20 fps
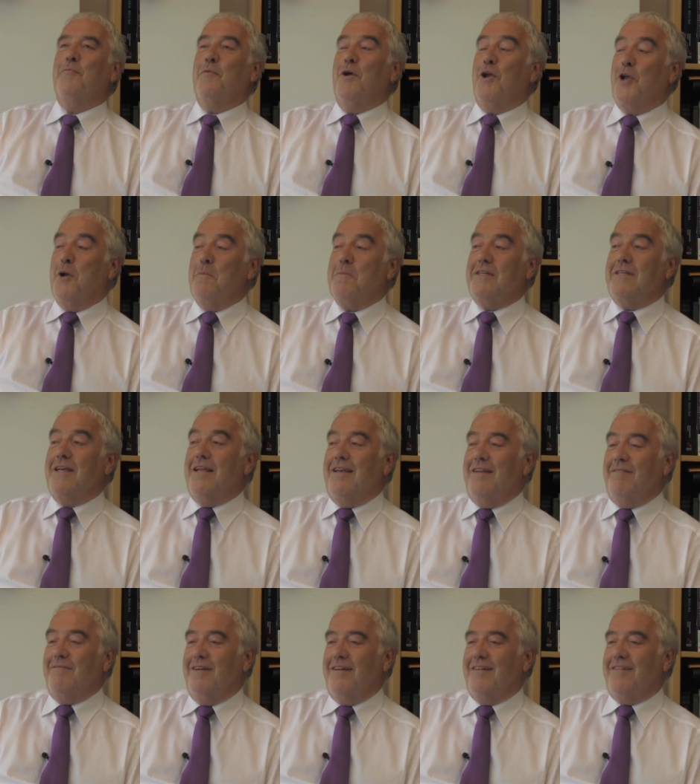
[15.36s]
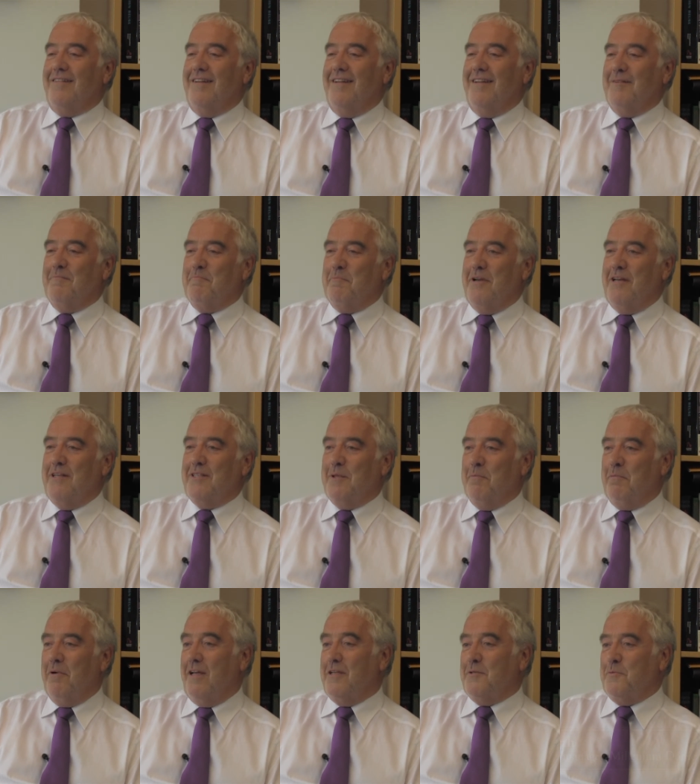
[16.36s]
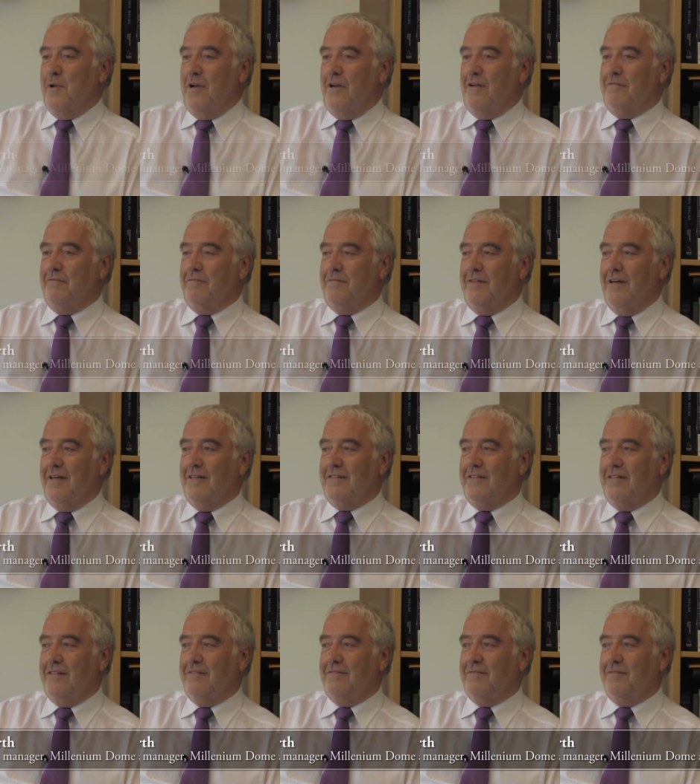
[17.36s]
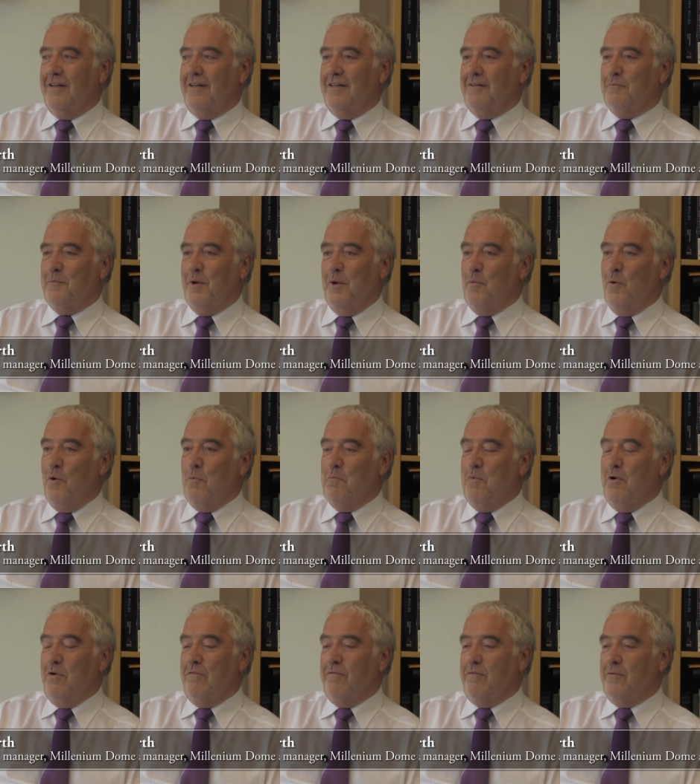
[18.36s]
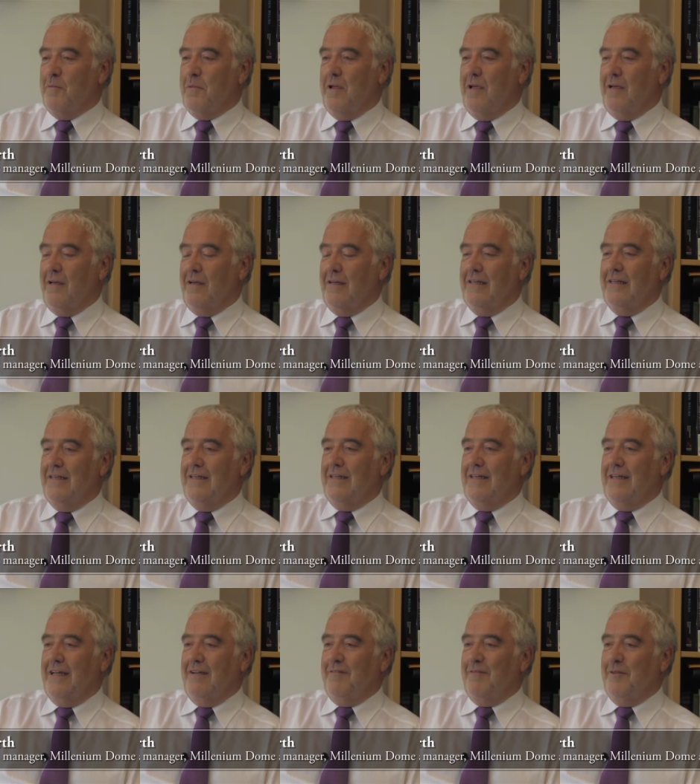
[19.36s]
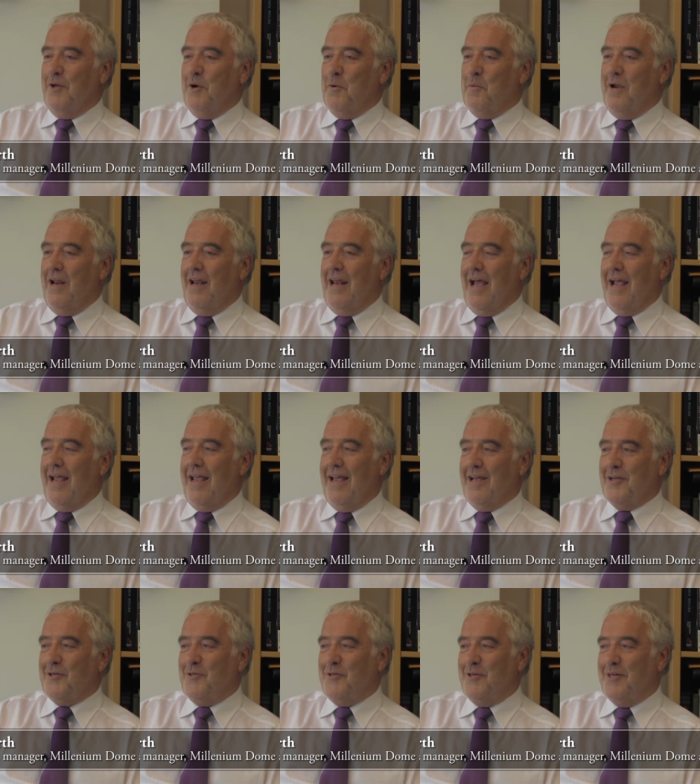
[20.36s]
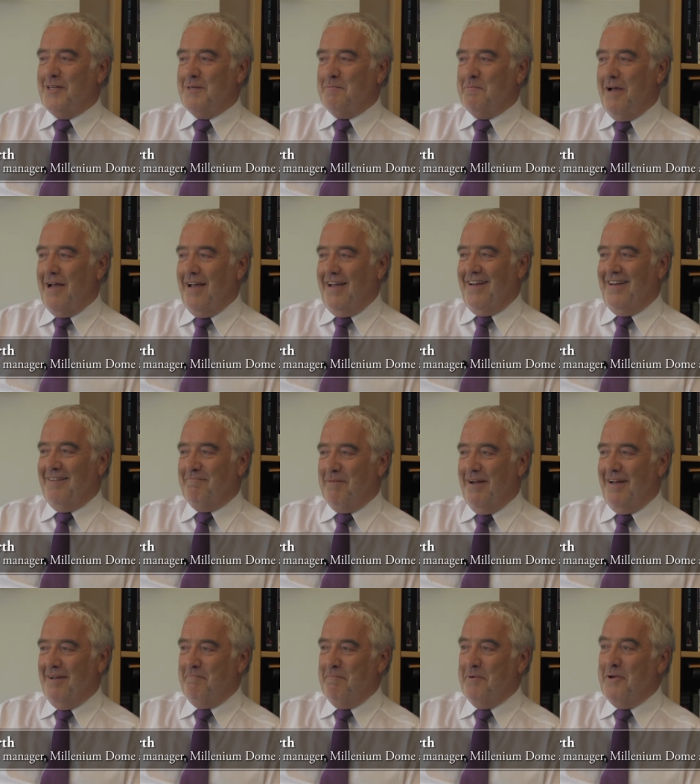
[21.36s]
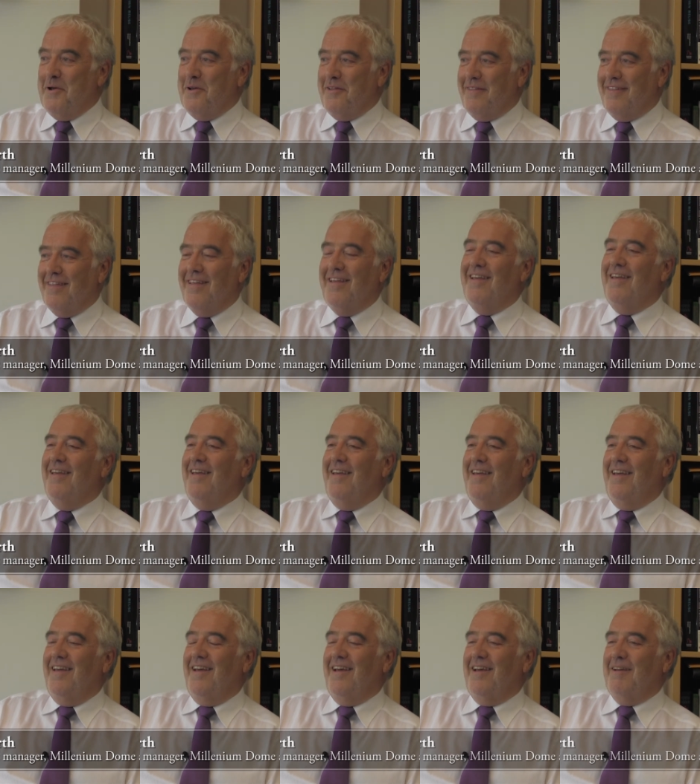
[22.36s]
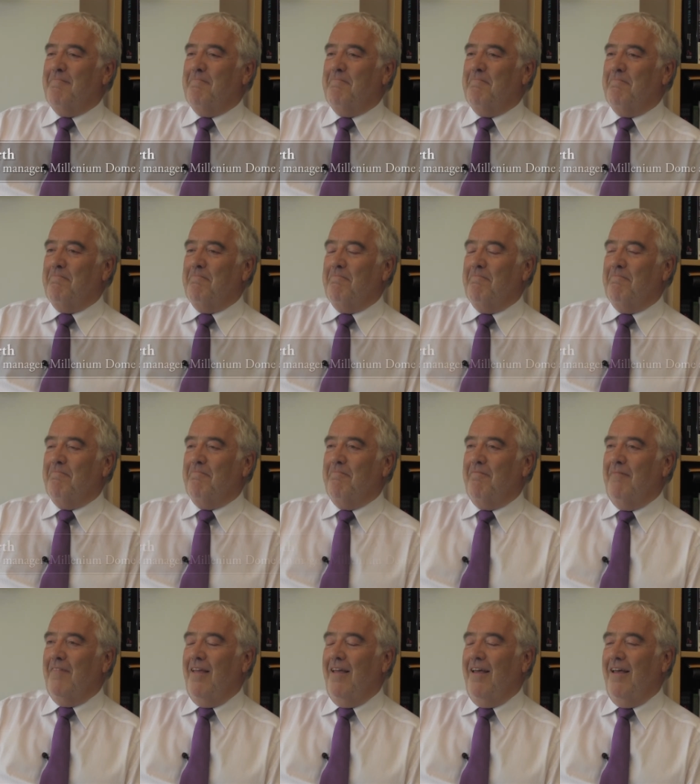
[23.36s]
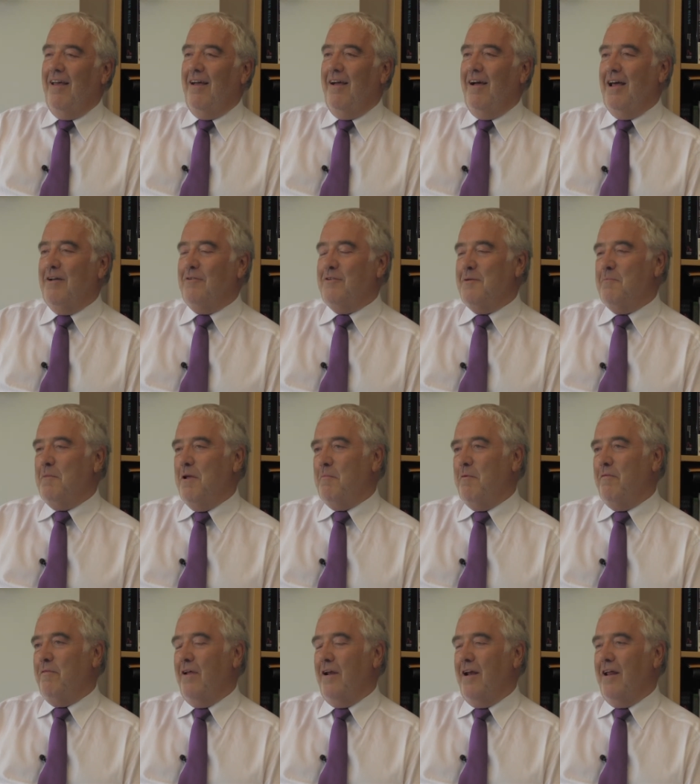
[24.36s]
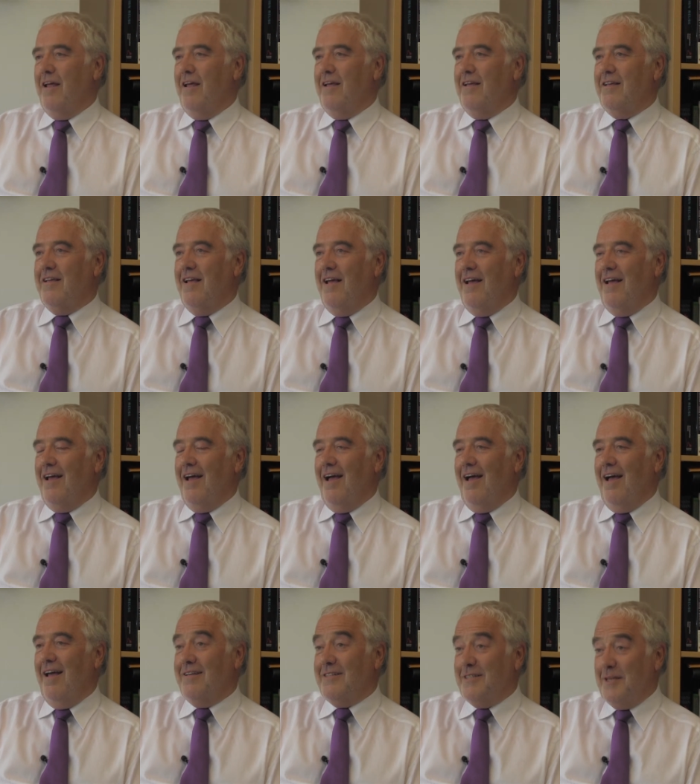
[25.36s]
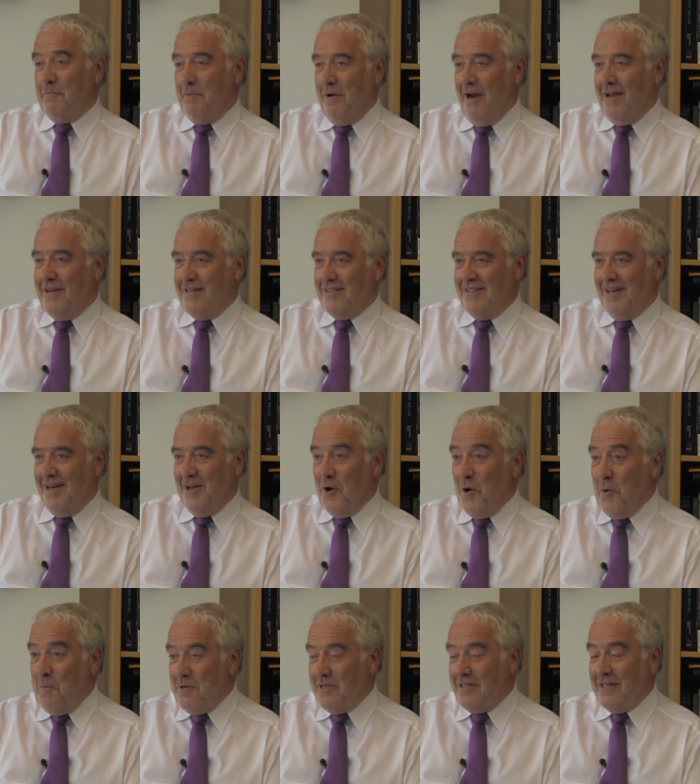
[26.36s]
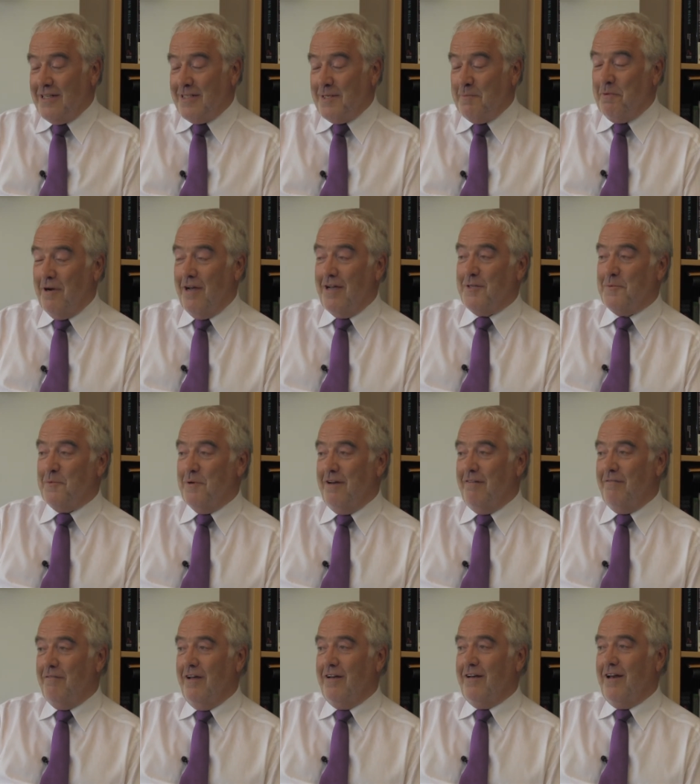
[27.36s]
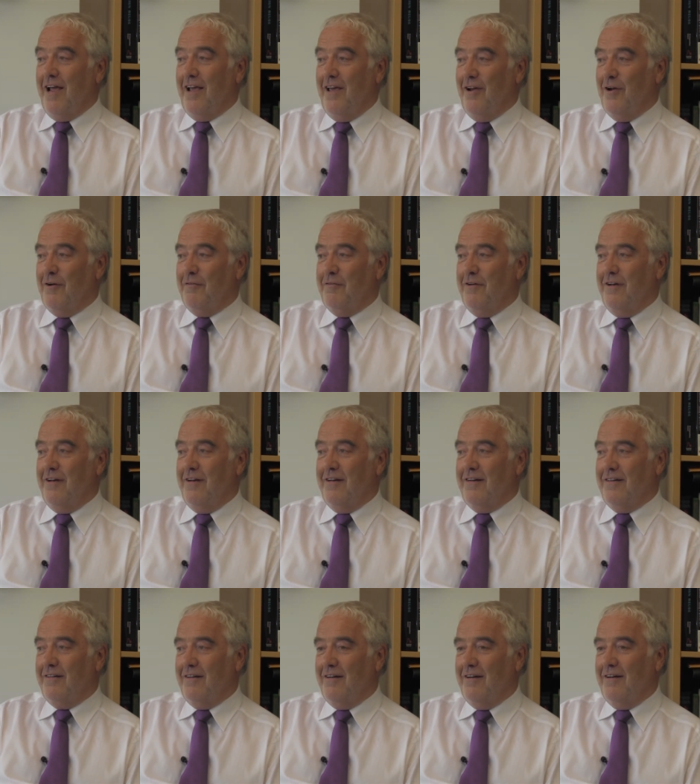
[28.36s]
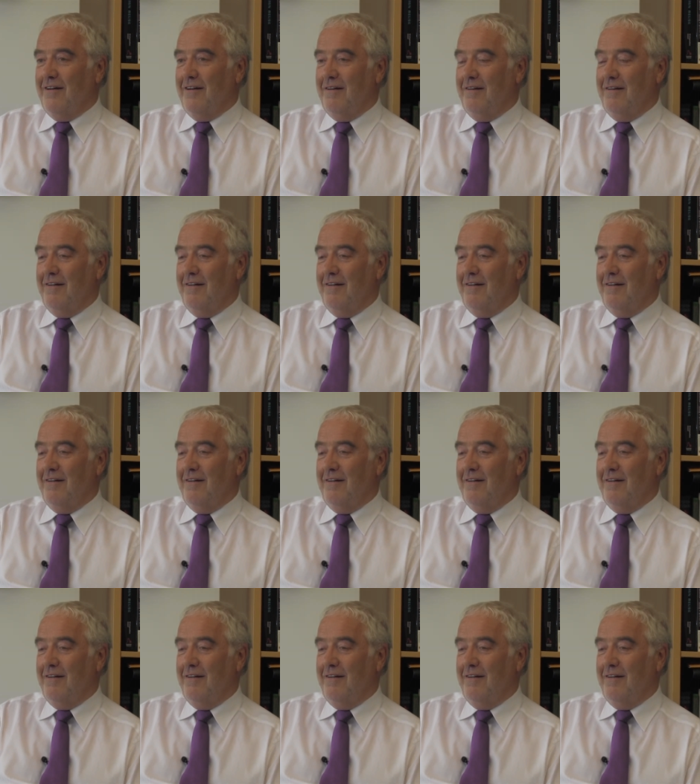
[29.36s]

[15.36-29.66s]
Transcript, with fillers: We're comers in fact, but it's the place we love, right? Sort of, we won't move from here, even though we're Lancastrians by birth. Okay. How does it make me feel? Surprised, enormously surprised when in fact I get offered it, right?